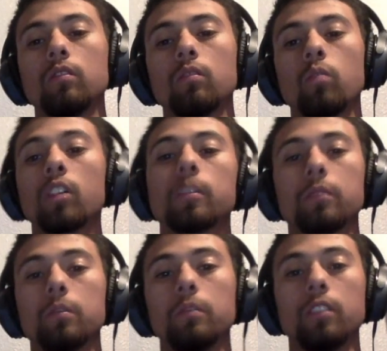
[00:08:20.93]
wants them
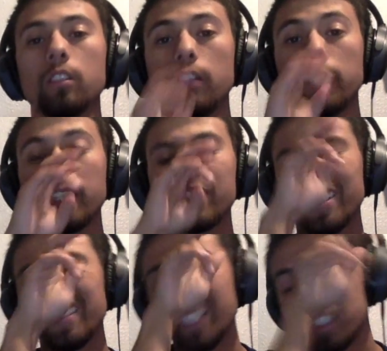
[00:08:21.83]
to be, you know. And that's the
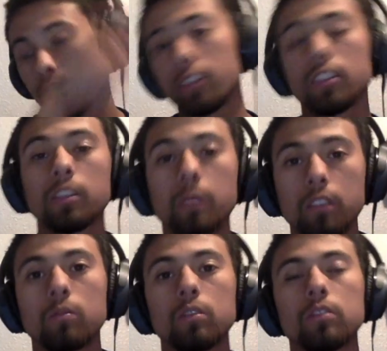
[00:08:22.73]
thing, that's the crazy thing about the
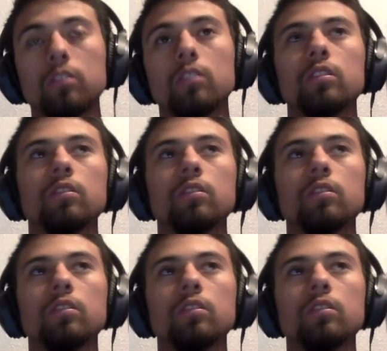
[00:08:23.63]
world, you know.